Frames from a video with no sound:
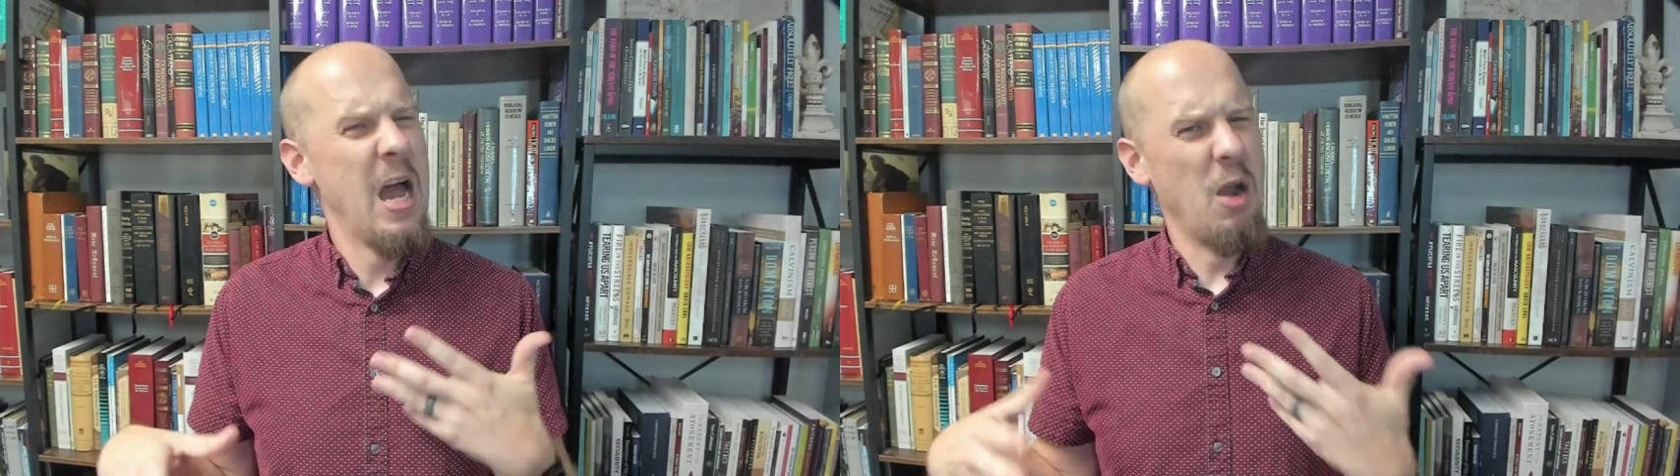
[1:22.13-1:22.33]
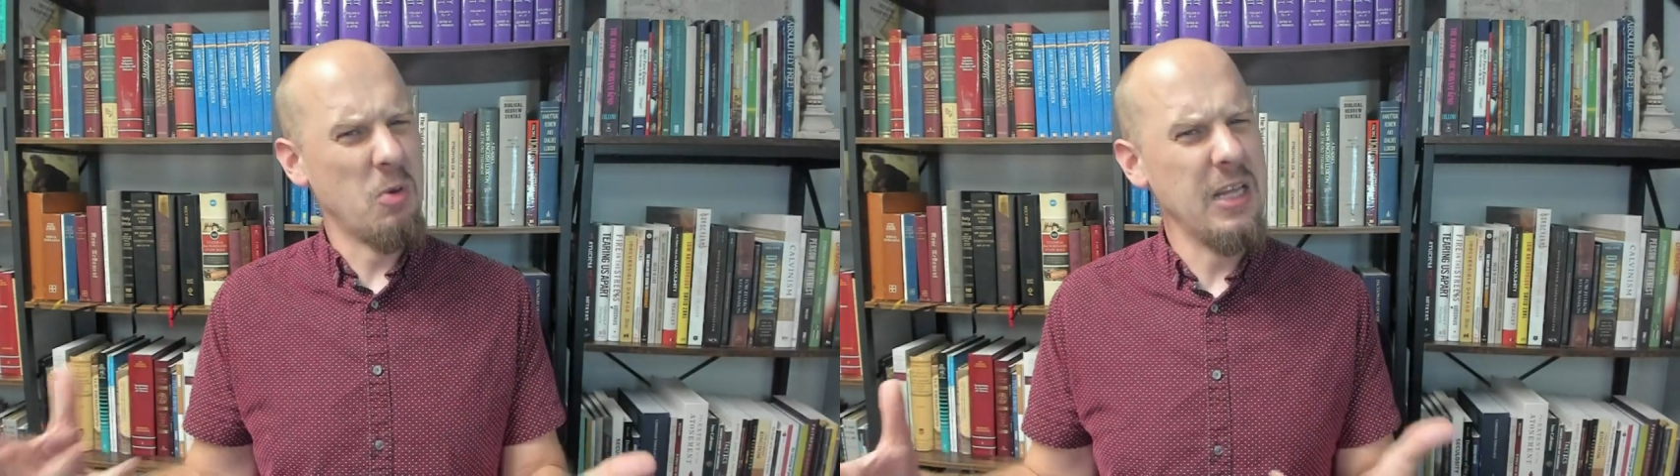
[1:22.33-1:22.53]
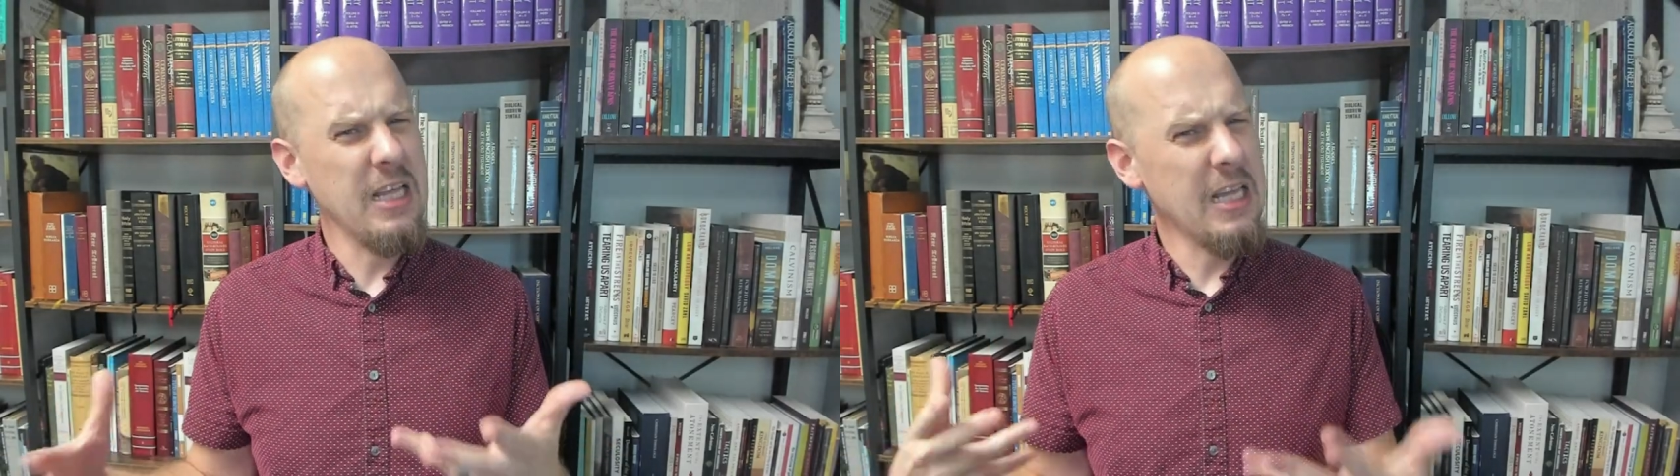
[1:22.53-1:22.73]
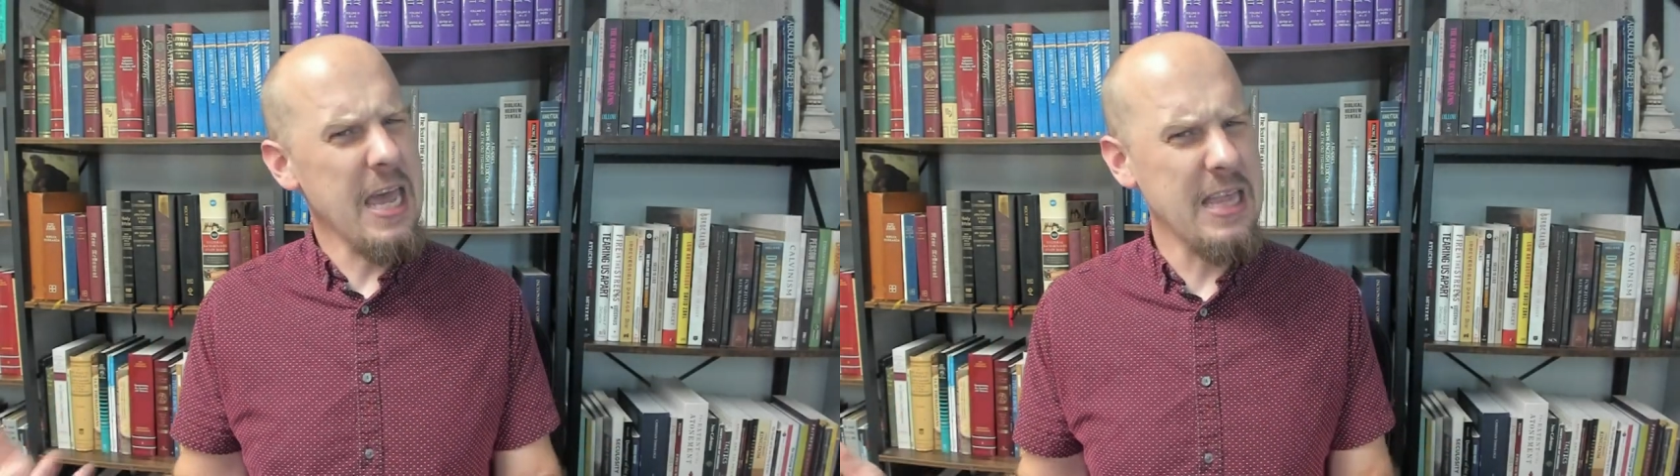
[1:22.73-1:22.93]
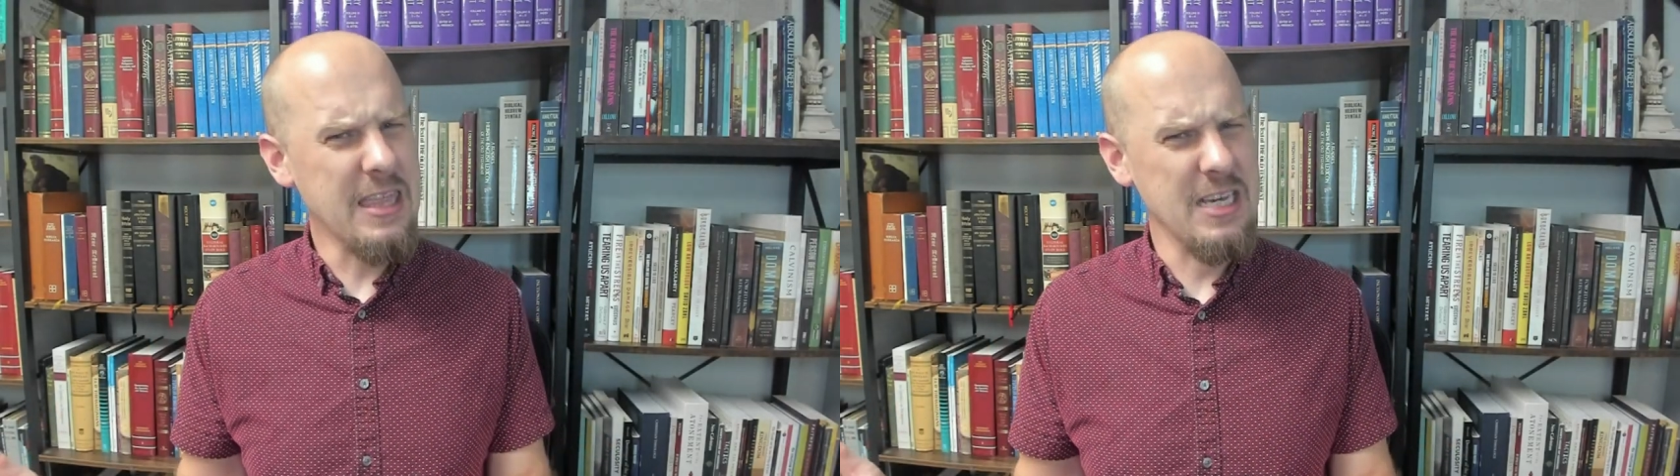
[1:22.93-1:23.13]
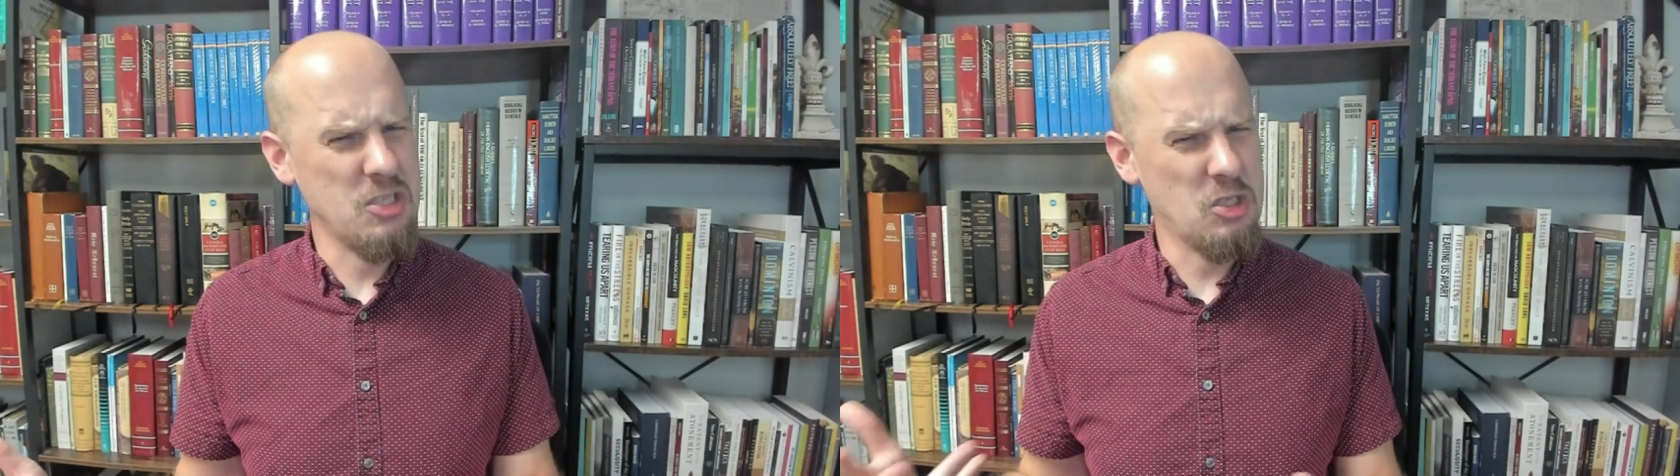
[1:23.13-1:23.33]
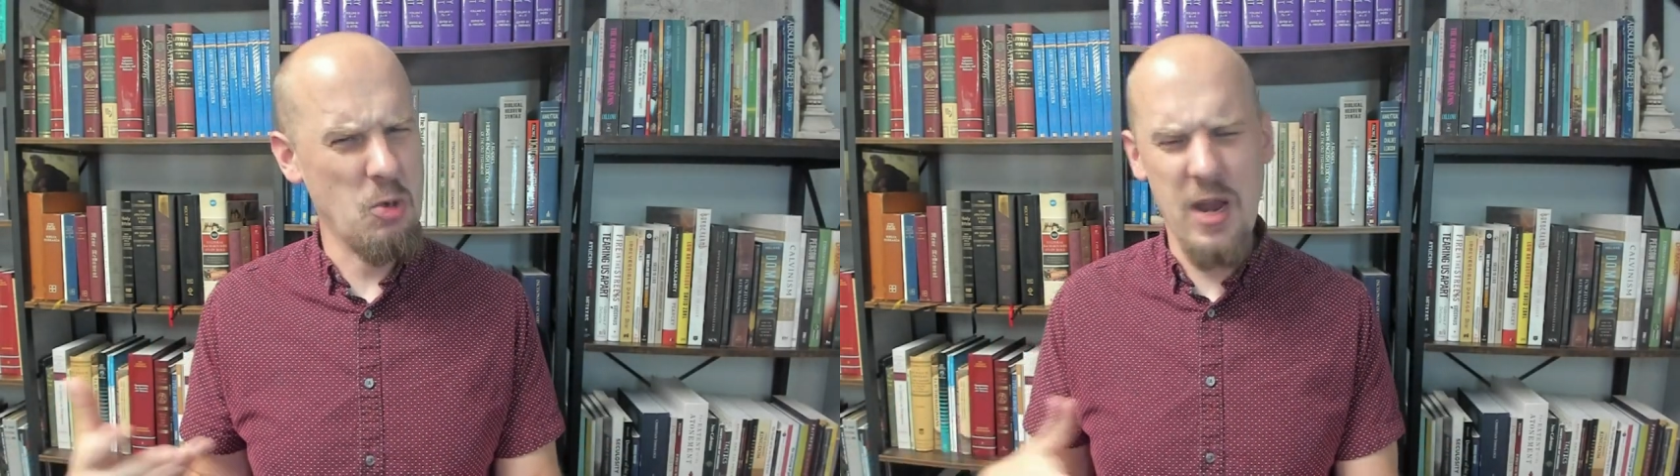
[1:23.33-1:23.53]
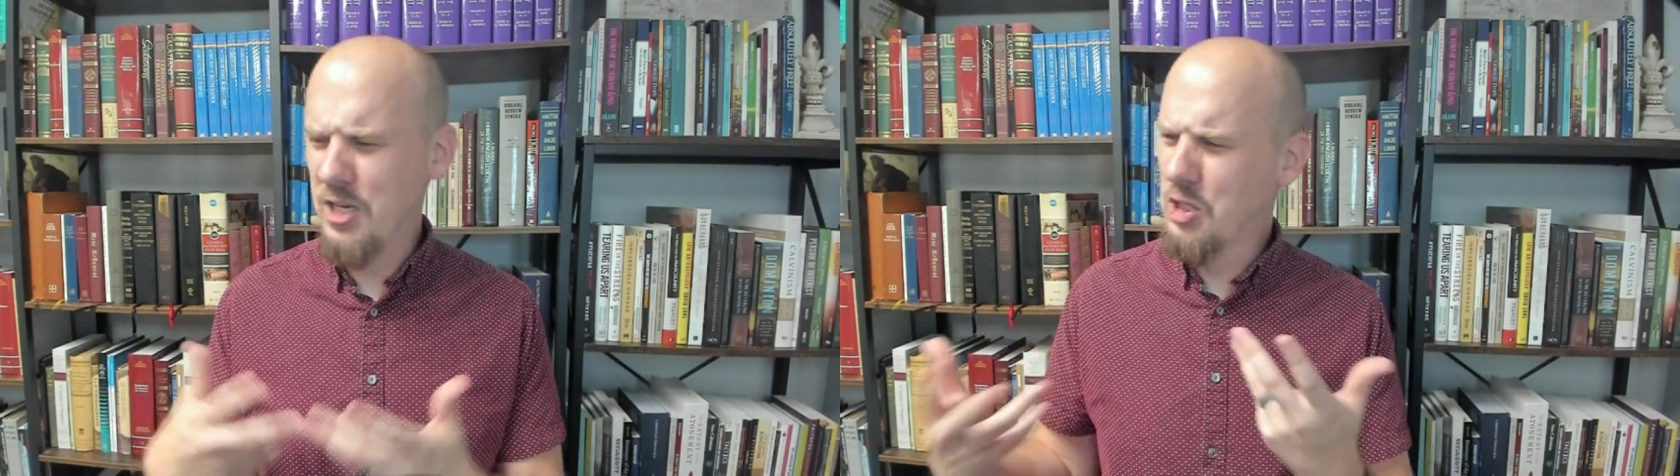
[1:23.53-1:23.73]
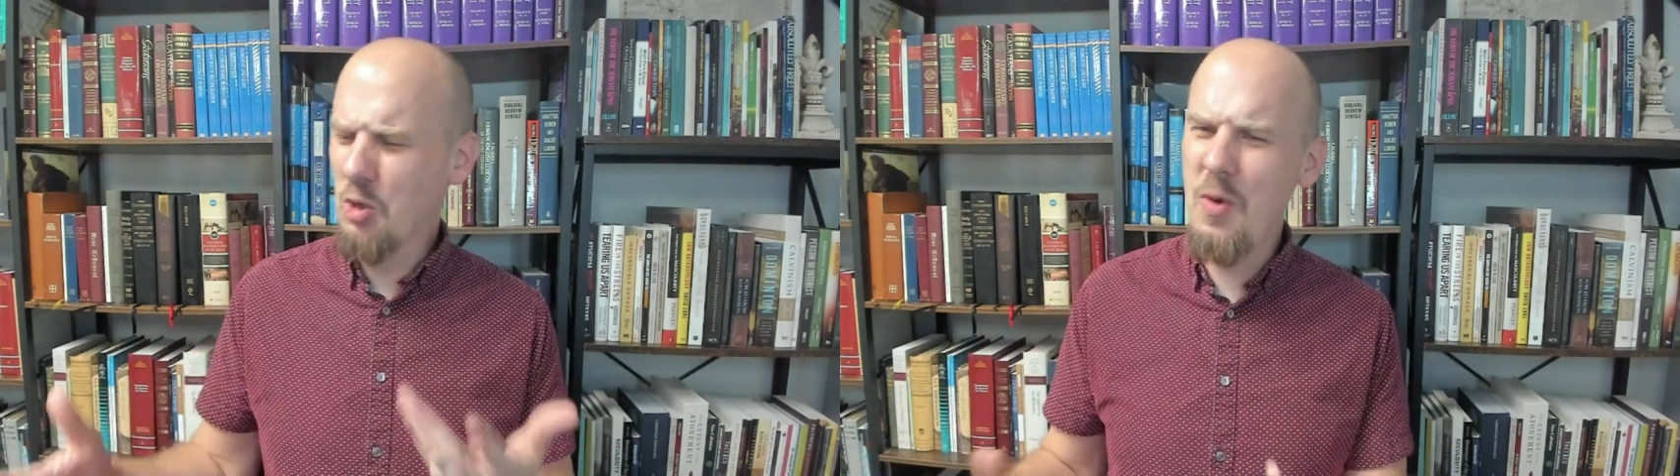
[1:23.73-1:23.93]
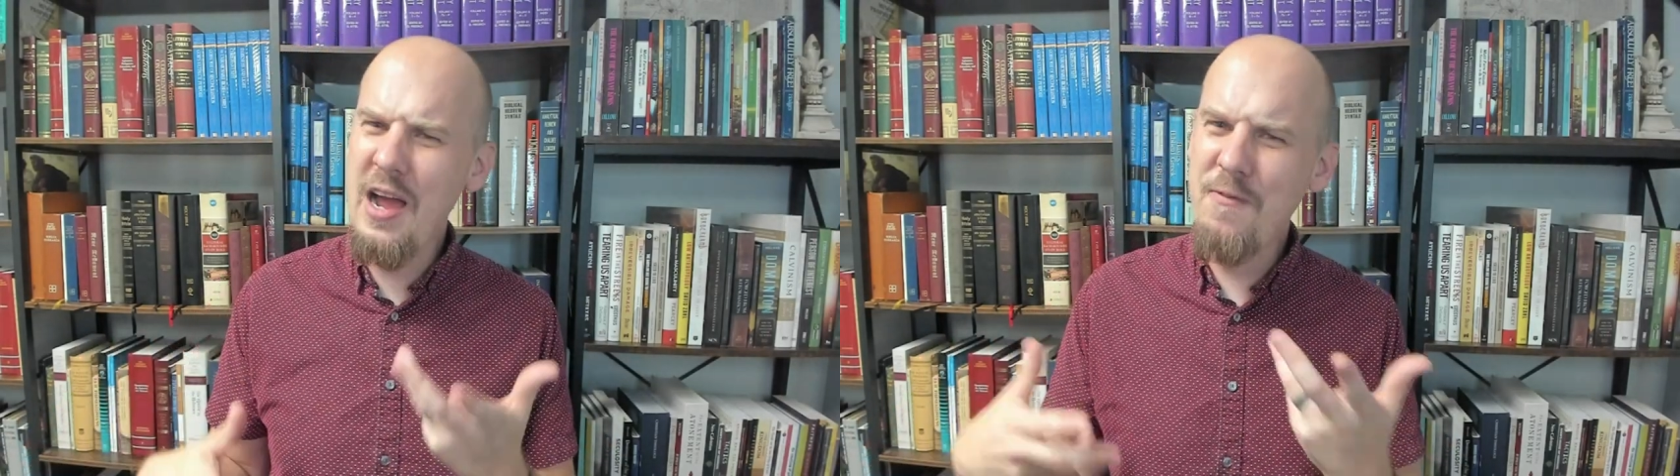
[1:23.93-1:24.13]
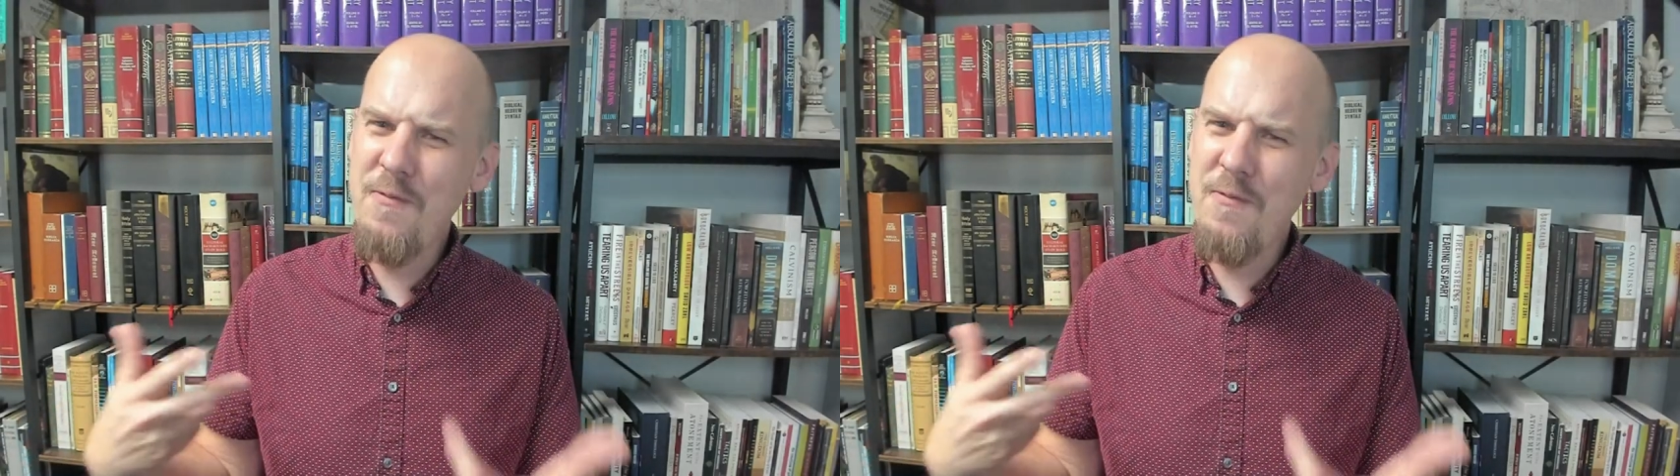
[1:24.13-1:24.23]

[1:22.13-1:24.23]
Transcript: I really like this, so not sure why I